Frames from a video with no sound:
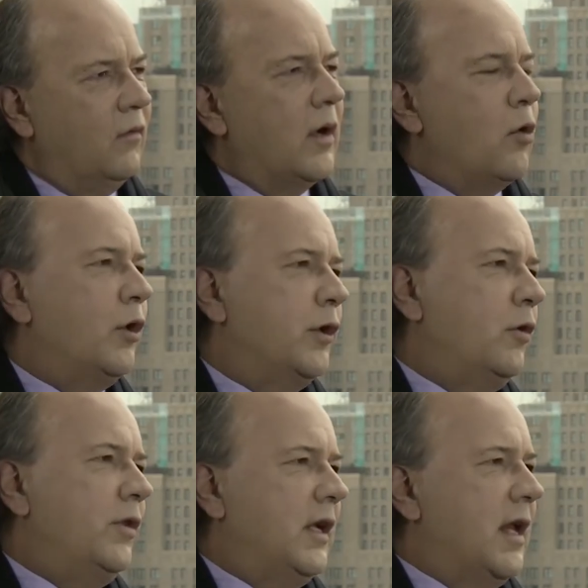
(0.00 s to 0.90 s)
Right, or
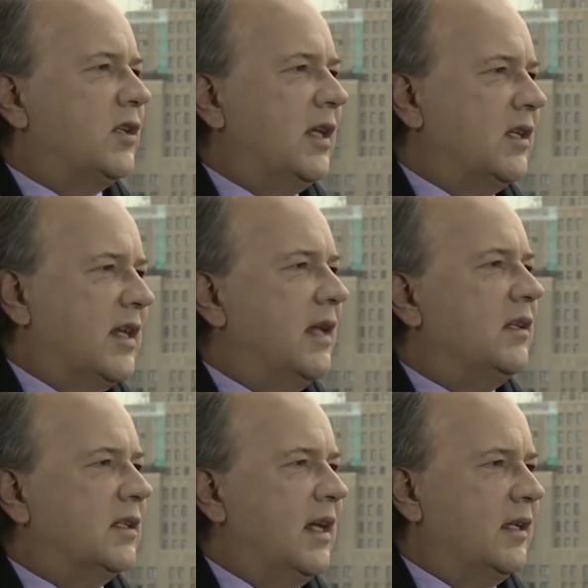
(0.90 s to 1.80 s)
you, the United States, can't
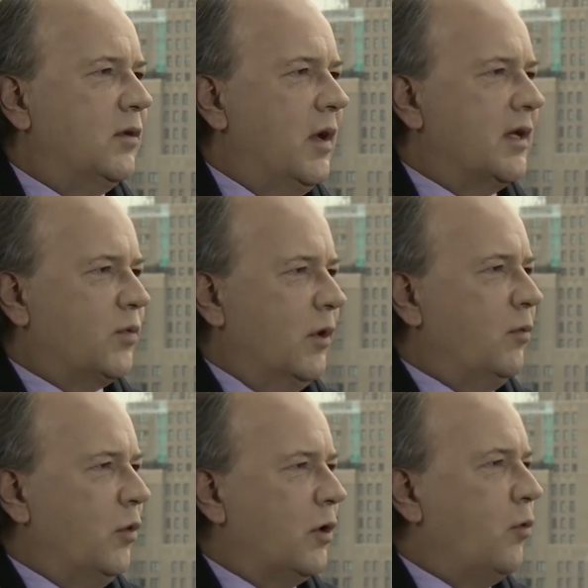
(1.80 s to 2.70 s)
dictate to us.
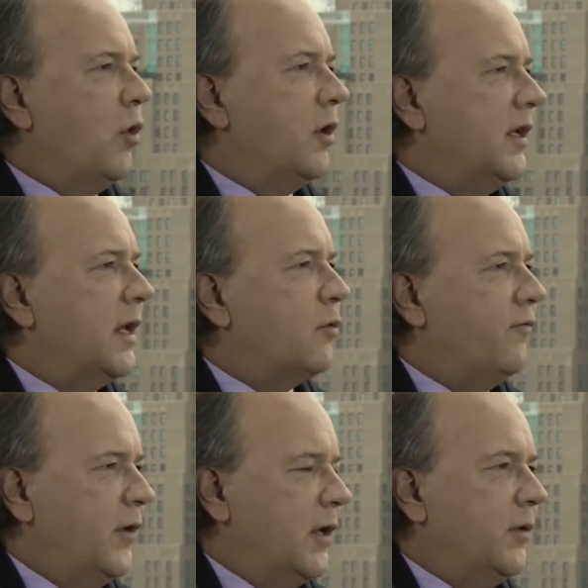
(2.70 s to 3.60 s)
We're on an equal
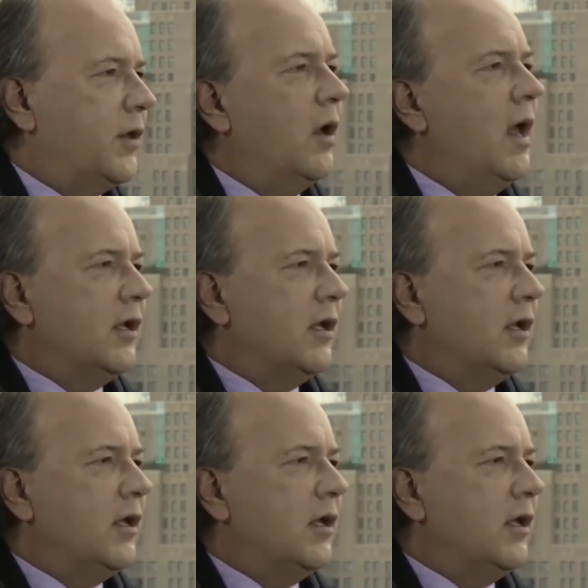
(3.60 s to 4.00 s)
footing with you.